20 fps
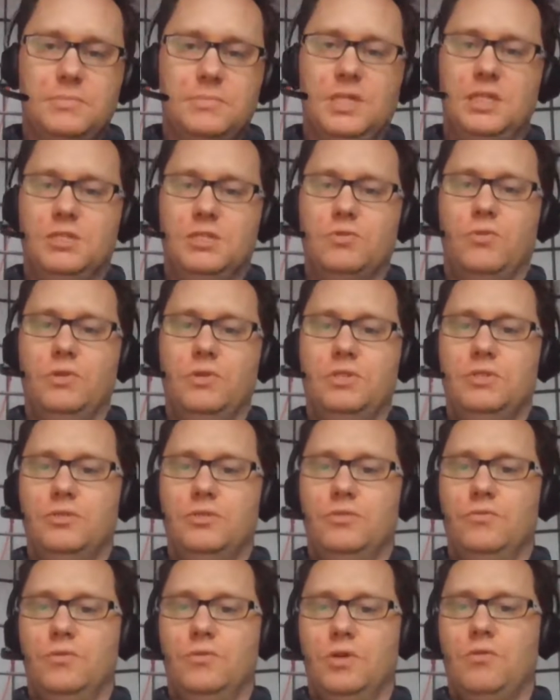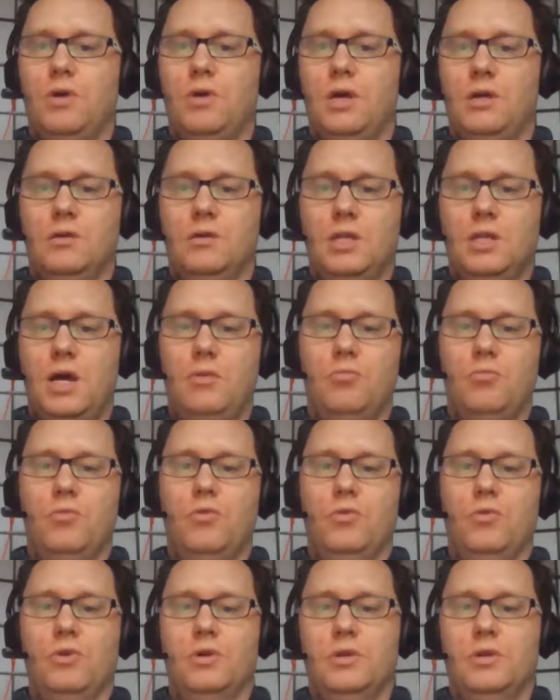is going to require a lot
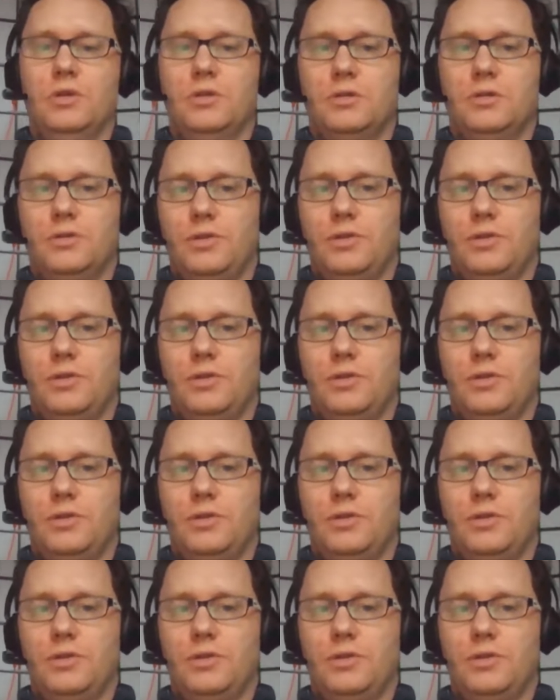more